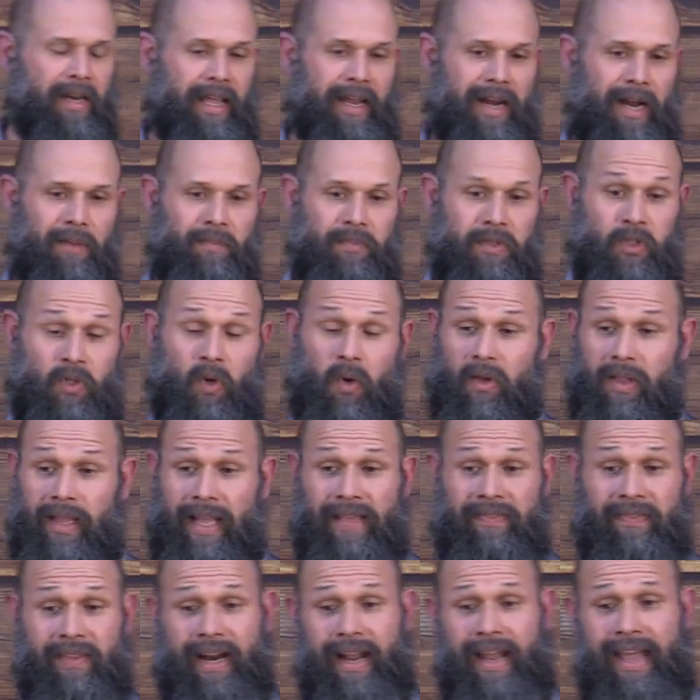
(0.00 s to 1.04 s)
And I'm so
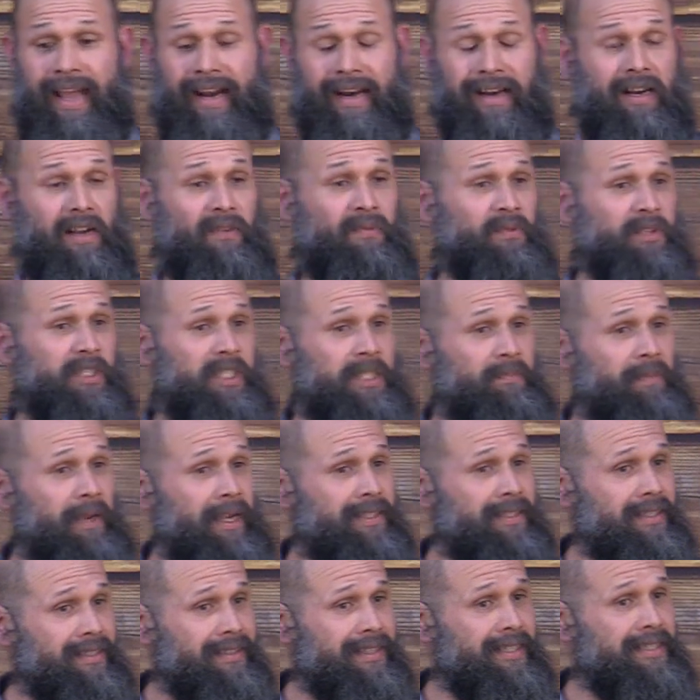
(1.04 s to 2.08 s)
glad that I had enough
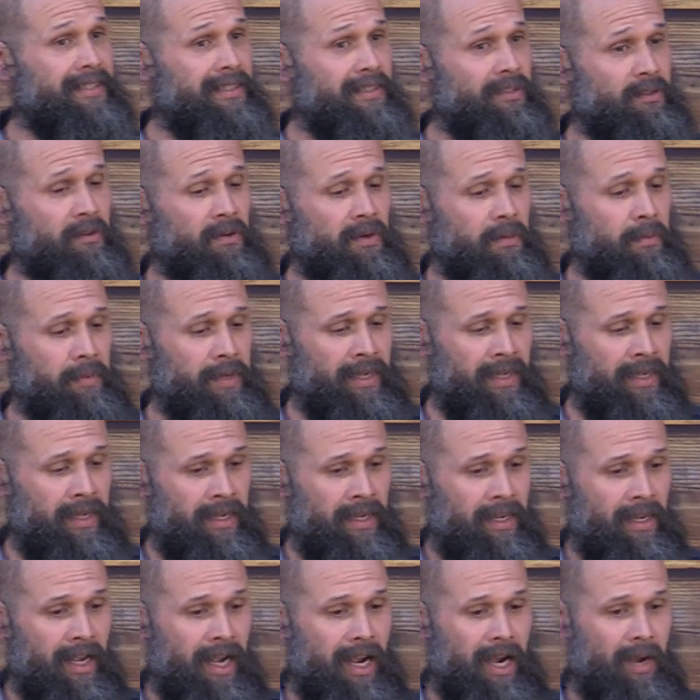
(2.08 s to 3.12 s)
respect to listen to
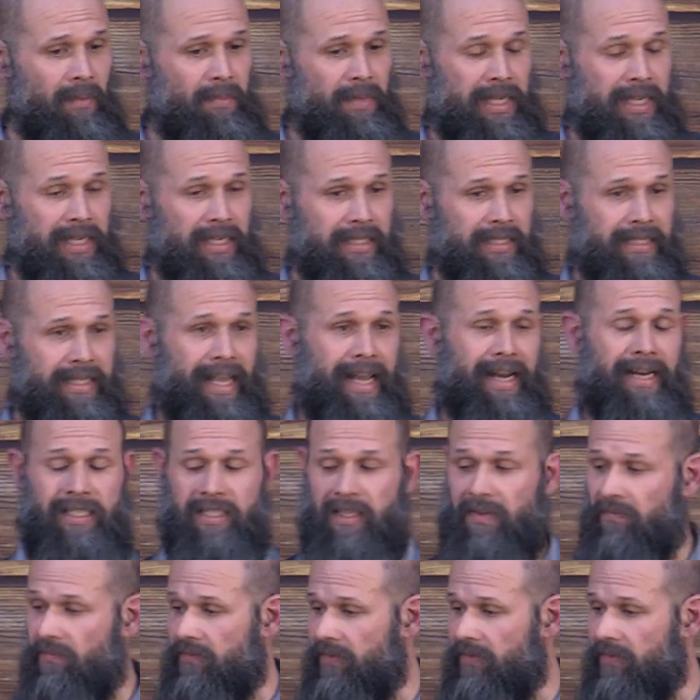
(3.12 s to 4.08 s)
him, because that is a